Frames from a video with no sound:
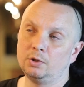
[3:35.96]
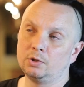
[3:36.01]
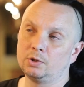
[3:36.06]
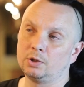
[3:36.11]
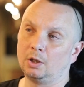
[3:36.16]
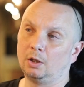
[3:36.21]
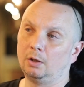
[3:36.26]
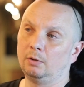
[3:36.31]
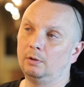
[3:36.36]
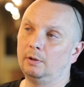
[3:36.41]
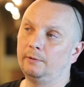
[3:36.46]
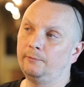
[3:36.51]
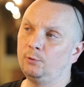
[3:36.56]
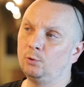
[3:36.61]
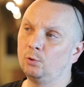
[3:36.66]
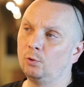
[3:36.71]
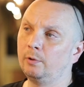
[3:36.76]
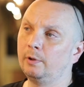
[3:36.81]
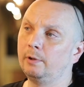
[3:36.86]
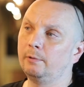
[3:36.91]
So if
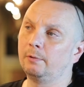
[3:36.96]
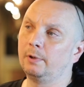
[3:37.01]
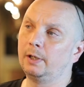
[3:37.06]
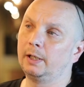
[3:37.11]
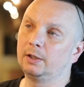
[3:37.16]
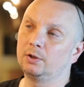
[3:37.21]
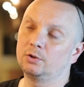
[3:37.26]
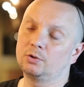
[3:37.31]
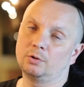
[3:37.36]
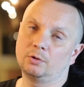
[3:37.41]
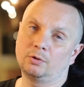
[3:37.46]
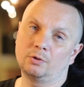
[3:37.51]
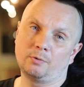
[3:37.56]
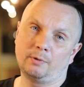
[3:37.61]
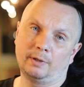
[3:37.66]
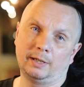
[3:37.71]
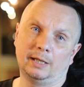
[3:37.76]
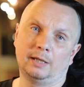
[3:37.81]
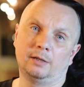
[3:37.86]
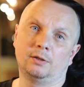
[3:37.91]
you're already running at sort of
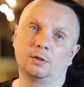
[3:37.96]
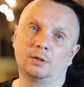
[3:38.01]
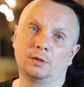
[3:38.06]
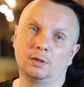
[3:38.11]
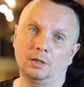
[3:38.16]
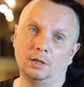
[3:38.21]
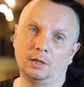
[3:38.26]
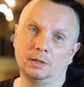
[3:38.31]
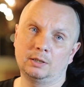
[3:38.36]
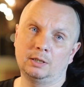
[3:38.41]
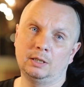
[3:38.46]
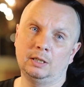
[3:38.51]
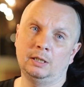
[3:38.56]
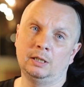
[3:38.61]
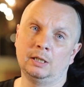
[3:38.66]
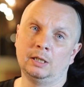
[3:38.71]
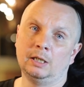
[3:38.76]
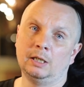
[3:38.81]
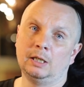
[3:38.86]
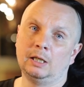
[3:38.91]
28 to 30,